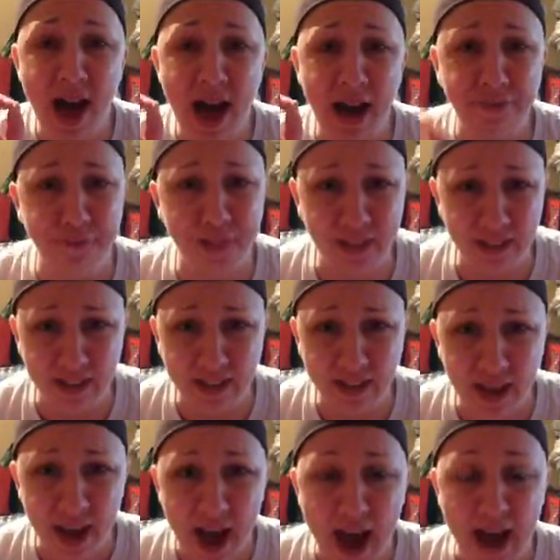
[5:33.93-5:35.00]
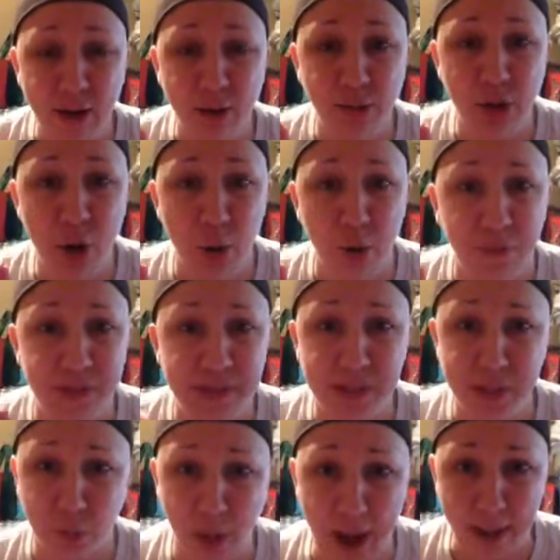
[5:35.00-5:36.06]
I feel it. I don't know if it's
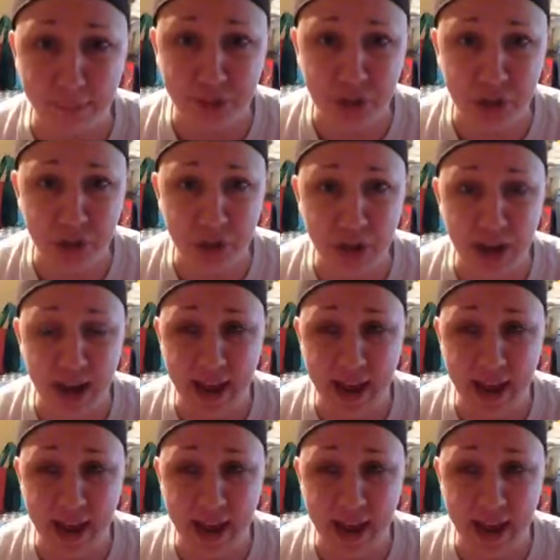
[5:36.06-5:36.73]
the rapture,